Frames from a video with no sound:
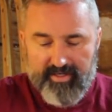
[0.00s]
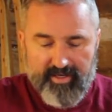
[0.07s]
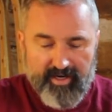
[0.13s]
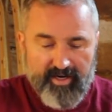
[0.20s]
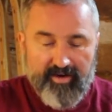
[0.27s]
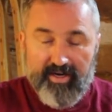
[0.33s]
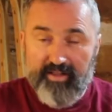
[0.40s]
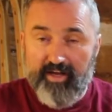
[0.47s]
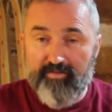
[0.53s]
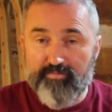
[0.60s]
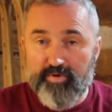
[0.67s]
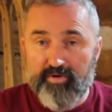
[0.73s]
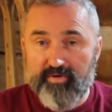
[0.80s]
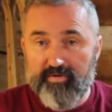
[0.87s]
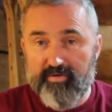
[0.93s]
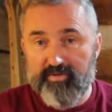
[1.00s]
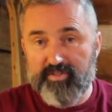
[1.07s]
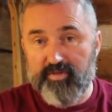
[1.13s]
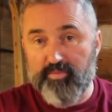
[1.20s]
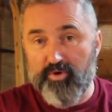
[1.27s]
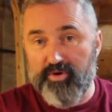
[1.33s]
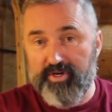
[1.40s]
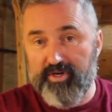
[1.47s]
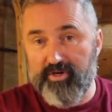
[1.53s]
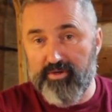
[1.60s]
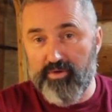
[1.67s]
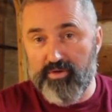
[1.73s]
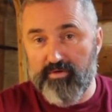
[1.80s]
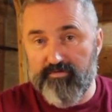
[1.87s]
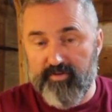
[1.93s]
I love supporting our
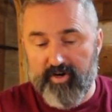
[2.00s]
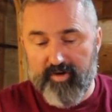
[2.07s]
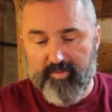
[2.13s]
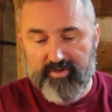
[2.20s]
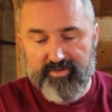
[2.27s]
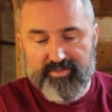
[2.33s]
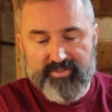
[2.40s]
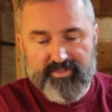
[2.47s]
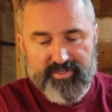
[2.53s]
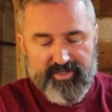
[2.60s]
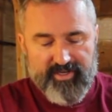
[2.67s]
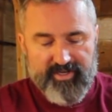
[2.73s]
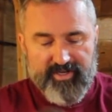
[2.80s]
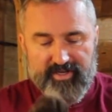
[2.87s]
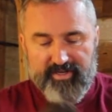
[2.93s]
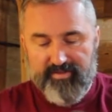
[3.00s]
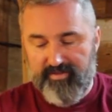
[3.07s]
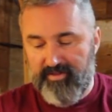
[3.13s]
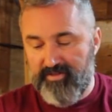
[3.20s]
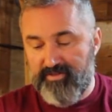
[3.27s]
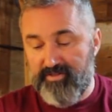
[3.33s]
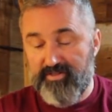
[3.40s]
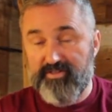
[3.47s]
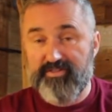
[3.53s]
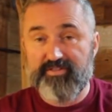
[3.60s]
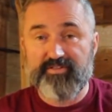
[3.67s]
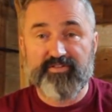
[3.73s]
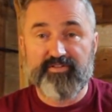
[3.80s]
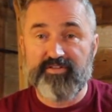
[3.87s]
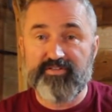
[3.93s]
local farmers, and this
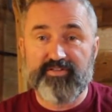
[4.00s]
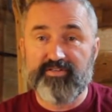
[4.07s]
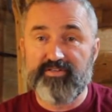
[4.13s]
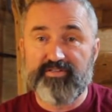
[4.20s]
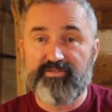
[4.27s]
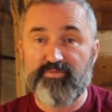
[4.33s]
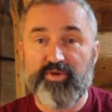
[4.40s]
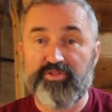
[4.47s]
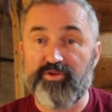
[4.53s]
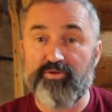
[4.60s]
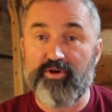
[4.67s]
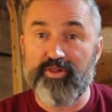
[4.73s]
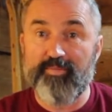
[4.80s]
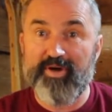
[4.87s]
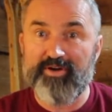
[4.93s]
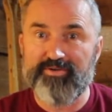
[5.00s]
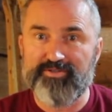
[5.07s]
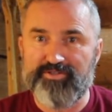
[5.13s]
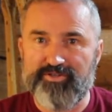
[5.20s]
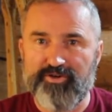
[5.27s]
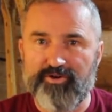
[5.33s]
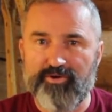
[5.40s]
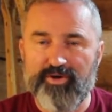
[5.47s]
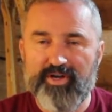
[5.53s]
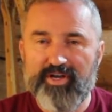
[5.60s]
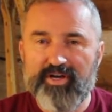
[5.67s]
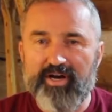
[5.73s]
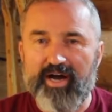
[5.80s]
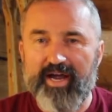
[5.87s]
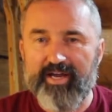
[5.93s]
is what they're all about. So
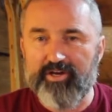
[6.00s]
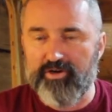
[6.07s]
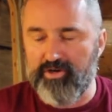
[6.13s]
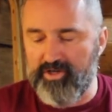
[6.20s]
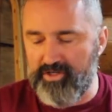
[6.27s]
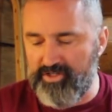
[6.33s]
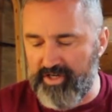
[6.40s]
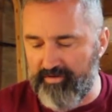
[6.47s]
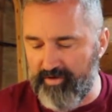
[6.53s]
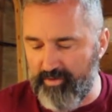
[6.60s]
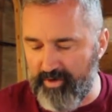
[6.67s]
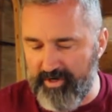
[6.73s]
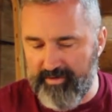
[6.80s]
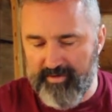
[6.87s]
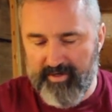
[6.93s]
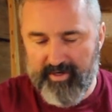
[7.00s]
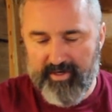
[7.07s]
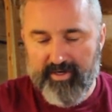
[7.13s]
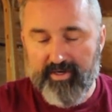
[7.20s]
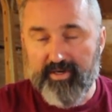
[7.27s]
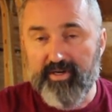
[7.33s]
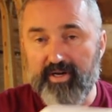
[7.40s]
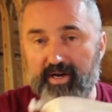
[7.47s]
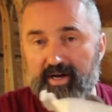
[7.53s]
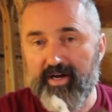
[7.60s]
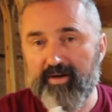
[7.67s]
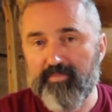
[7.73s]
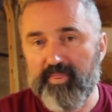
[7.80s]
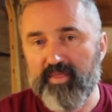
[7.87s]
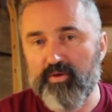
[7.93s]
I encourage everyone
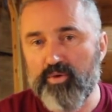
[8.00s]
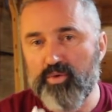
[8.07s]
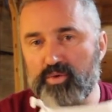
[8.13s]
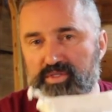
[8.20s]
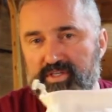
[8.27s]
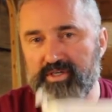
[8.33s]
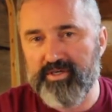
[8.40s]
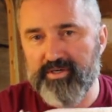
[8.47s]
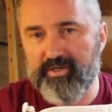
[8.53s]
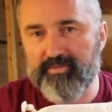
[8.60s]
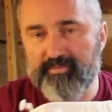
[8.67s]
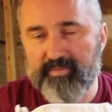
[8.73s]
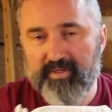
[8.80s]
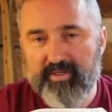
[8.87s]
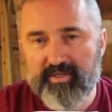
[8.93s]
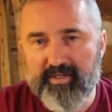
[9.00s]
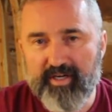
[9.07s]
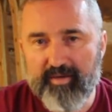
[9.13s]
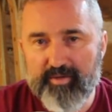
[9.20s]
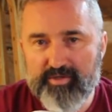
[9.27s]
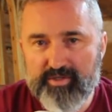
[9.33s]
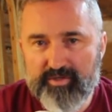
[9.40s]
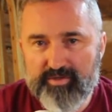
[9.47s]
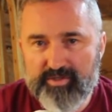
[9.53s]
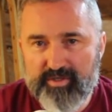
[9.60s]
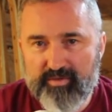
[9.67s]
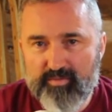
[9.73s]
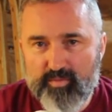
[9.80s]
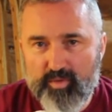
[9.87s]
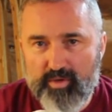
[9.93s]
who's a knitter, who's
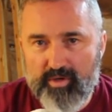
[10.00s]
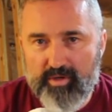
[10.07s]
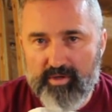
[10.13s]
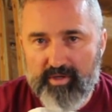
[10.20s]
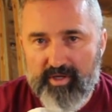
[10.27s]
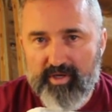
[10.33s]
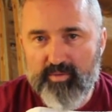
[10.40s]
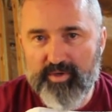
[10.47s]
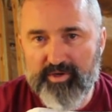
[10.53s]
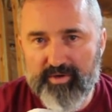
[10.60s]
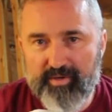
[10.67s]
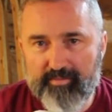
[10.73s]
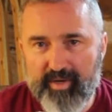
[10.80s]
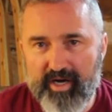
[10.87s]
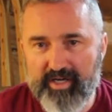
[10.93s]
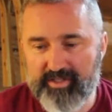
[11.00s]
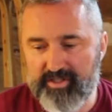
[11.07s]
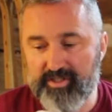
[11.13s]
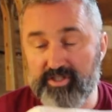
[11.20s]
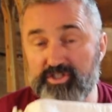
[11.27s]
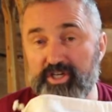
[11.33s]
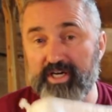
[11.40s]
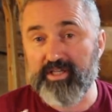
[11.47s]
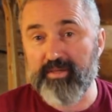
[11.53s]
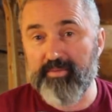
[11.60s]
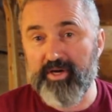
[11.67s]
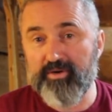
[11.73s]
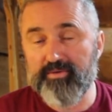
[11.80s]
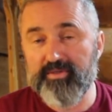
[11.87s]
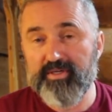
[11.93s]
interested in wool, when you're in Boston, to check them
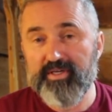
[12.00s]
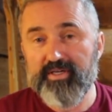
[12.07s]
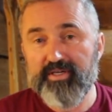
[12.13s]
out.